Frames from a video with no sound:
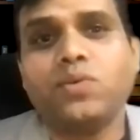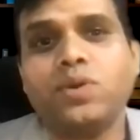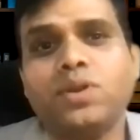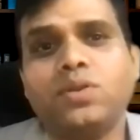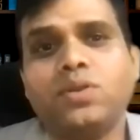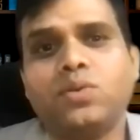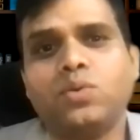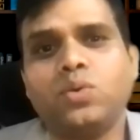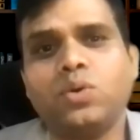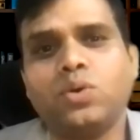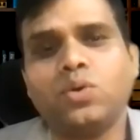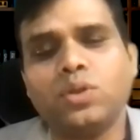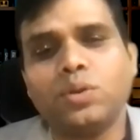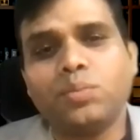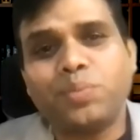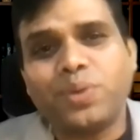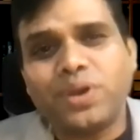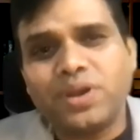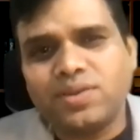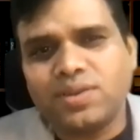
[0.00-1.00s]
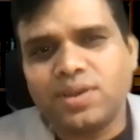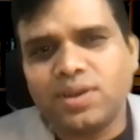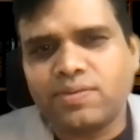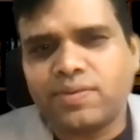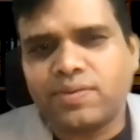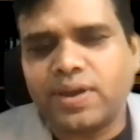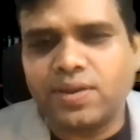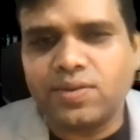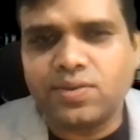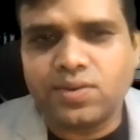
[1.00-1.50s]
we don't know the basic
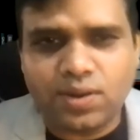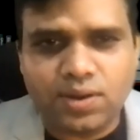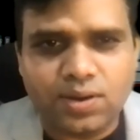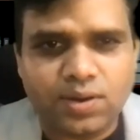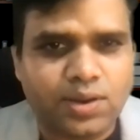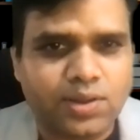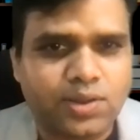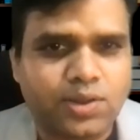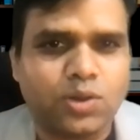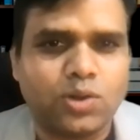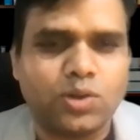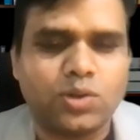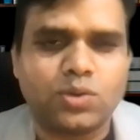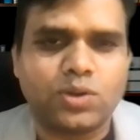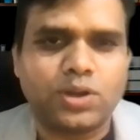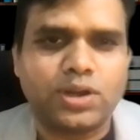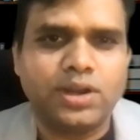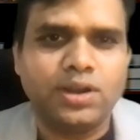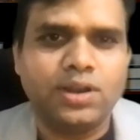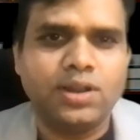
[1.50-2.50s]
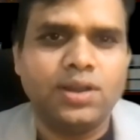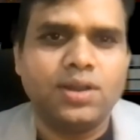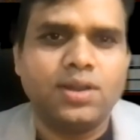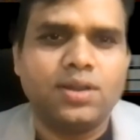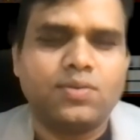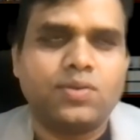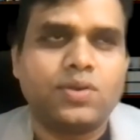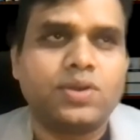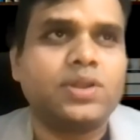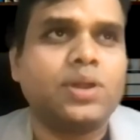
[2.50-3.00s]
financial literacy also, right?
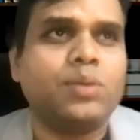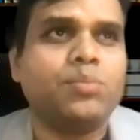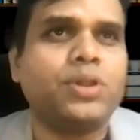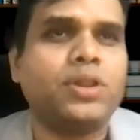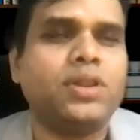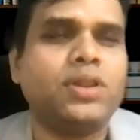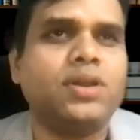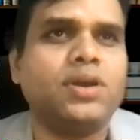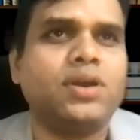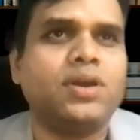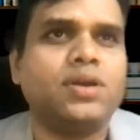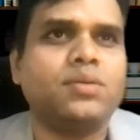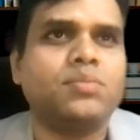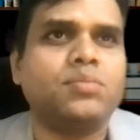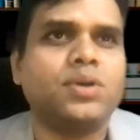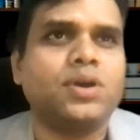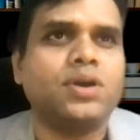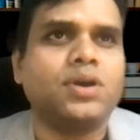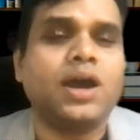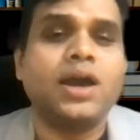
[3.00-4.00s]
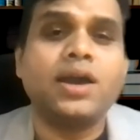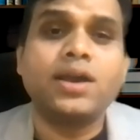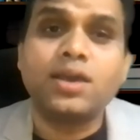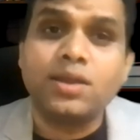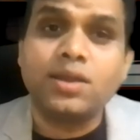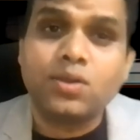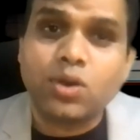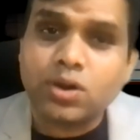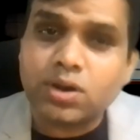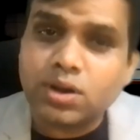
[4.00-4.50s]
For example,
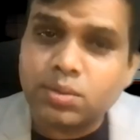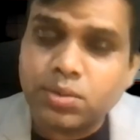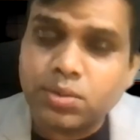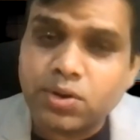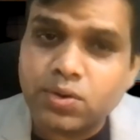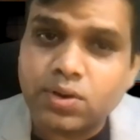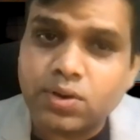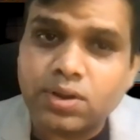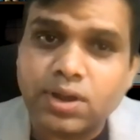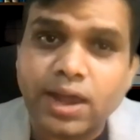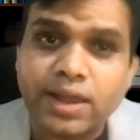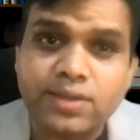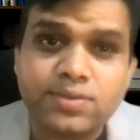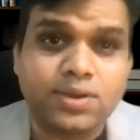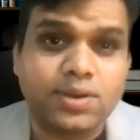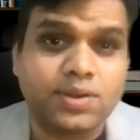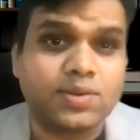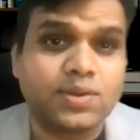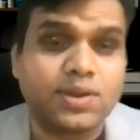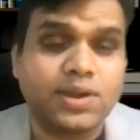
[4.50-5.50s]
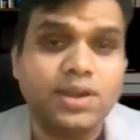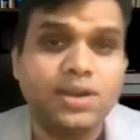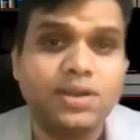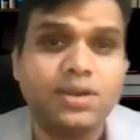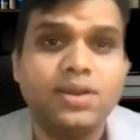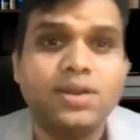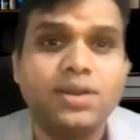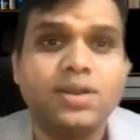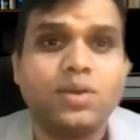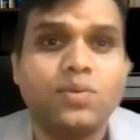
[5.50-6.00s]
Anki talked about assets, right?
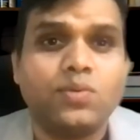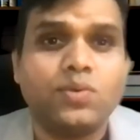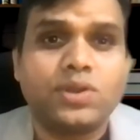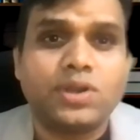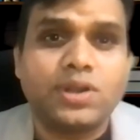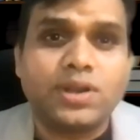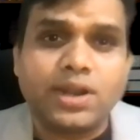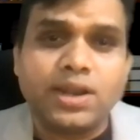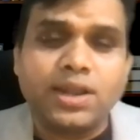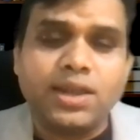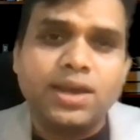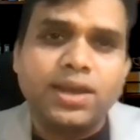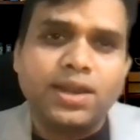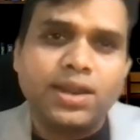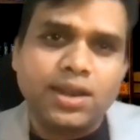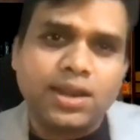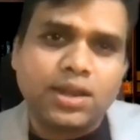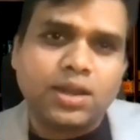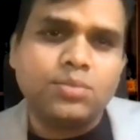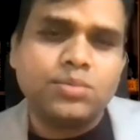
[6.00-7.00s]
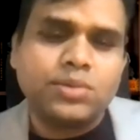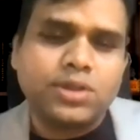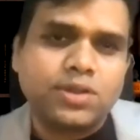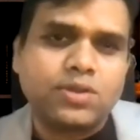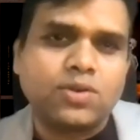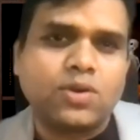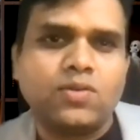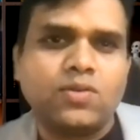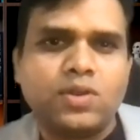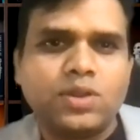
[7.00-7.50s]
We generally, our incomes
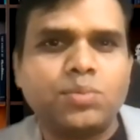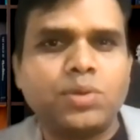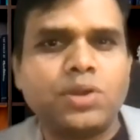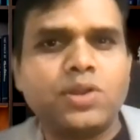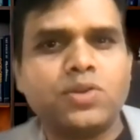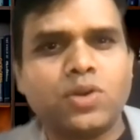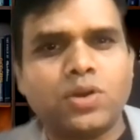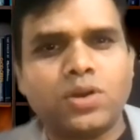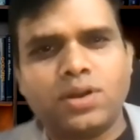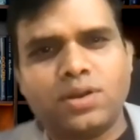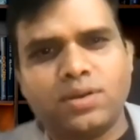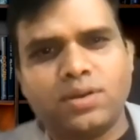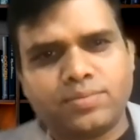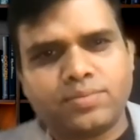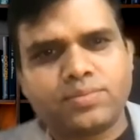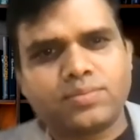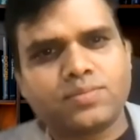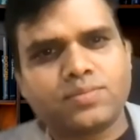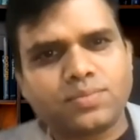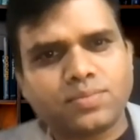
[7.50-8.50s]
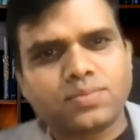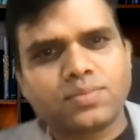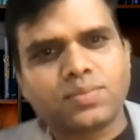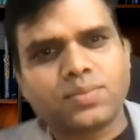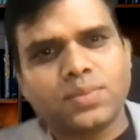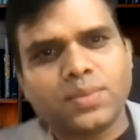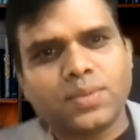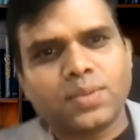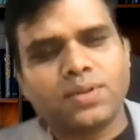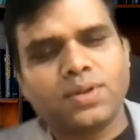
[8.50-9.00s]
are always based on
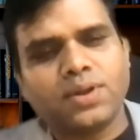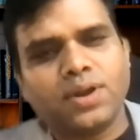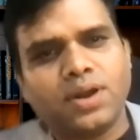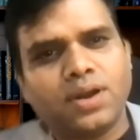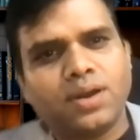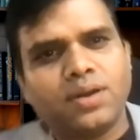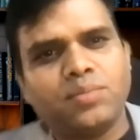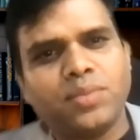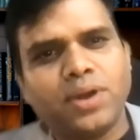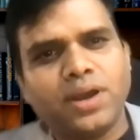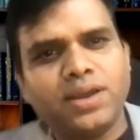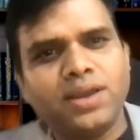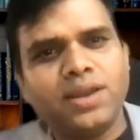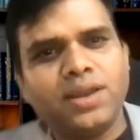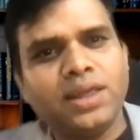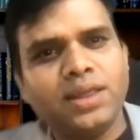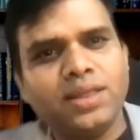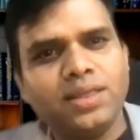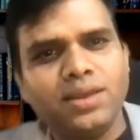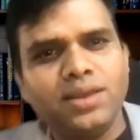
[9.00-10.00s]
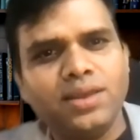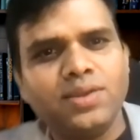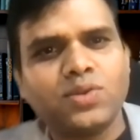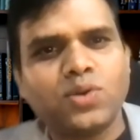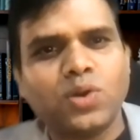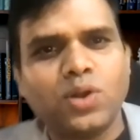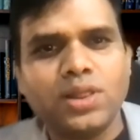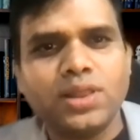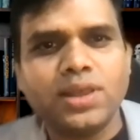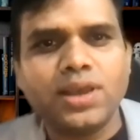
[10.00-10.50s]
in Hindi, it's
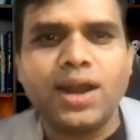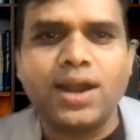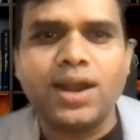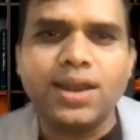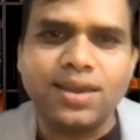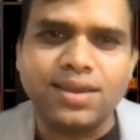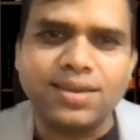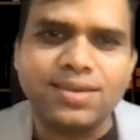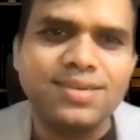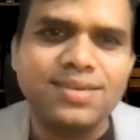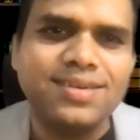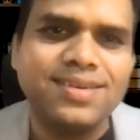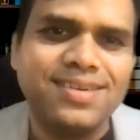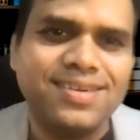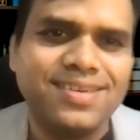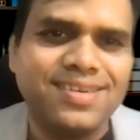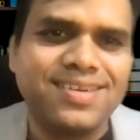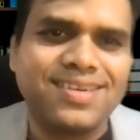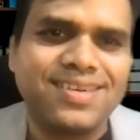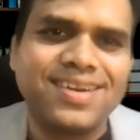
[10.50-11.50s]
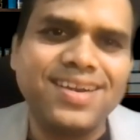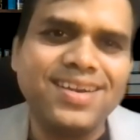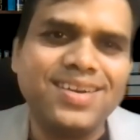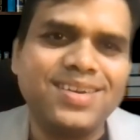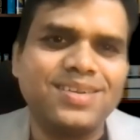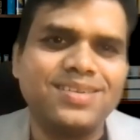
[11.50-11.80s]
called dihadi, right?